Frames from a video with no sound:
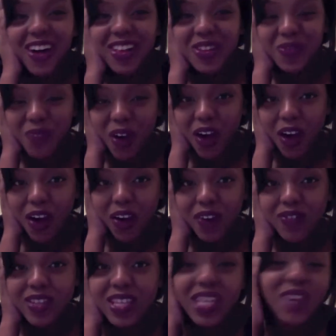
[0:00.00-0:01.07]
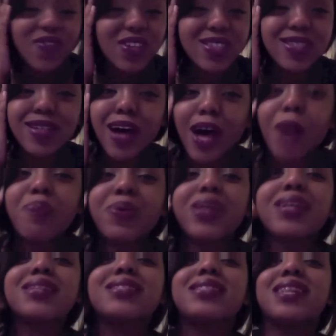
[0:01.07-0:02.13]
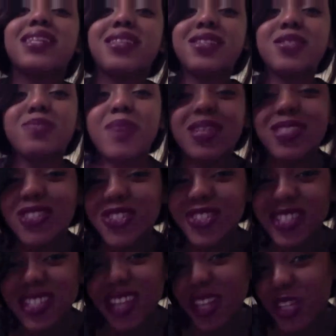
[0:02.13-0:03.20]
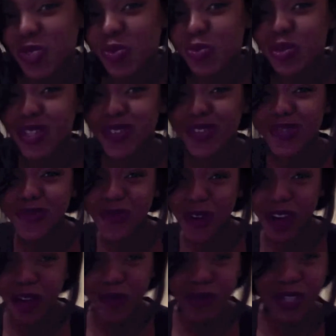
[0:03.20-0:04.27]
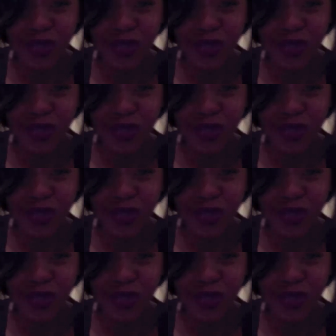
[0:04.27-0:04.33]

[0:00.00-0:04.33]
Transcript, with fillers: involved, give us topics, send us messages, tell us what we're doing wrong, what